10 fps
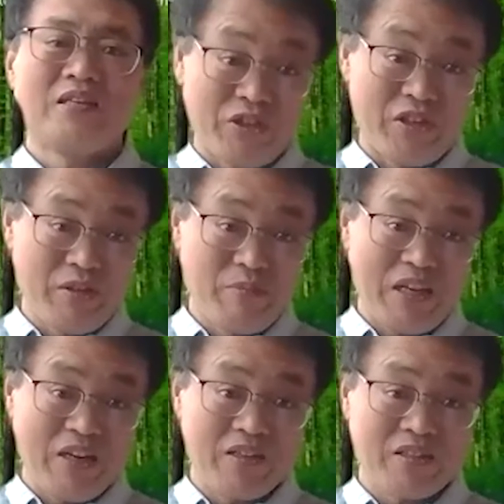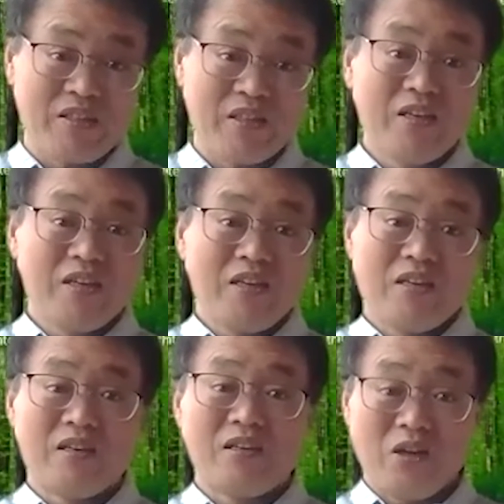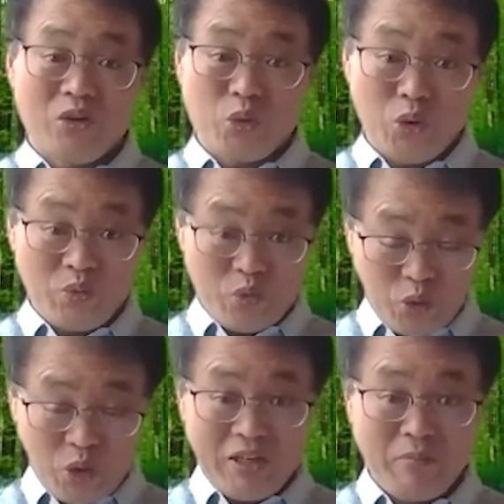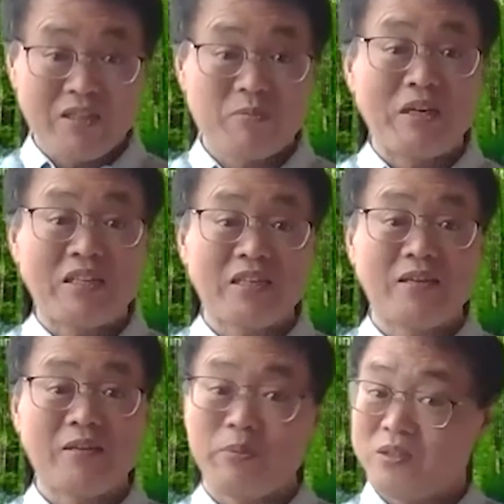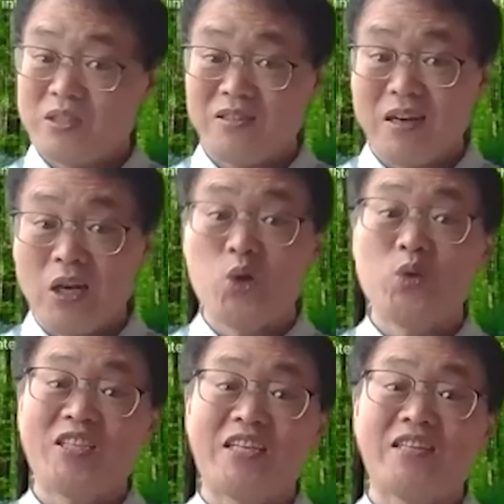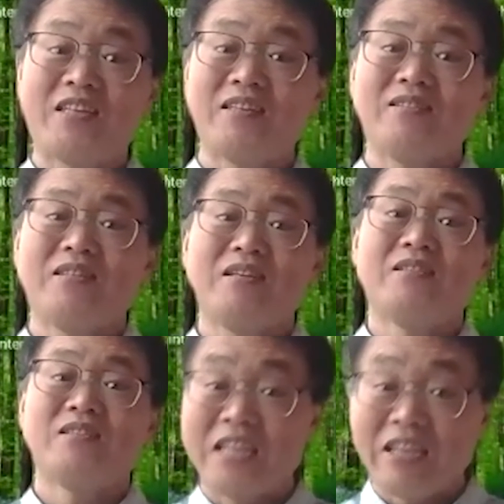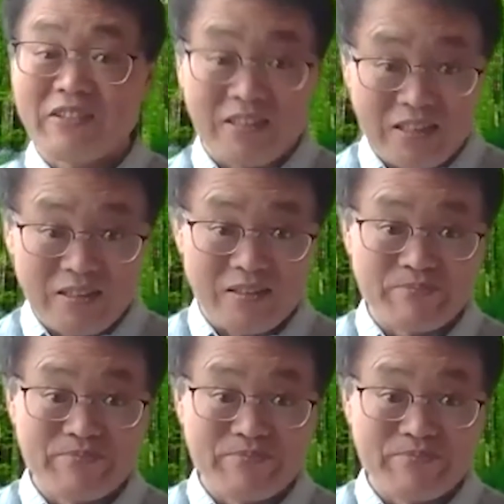30 minutes or 20 minutes, basically, but load the data and save the data.